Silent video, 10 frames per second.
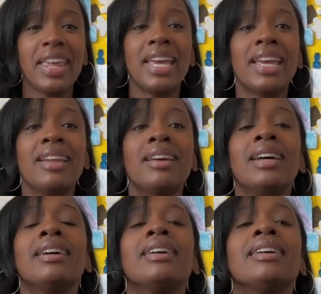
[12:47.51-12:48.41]

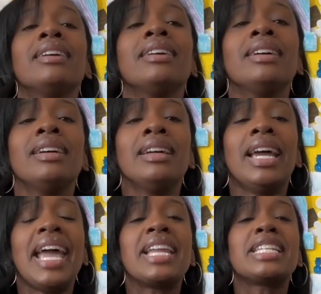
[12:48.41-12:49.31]
in
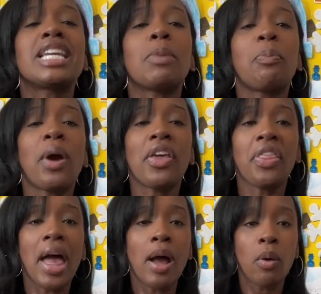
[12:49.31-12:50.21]
and a deep
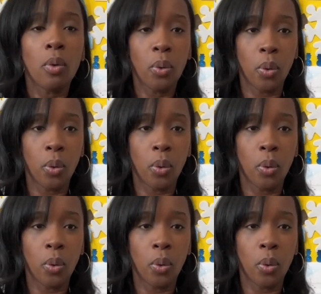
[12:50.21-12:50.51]
breath out.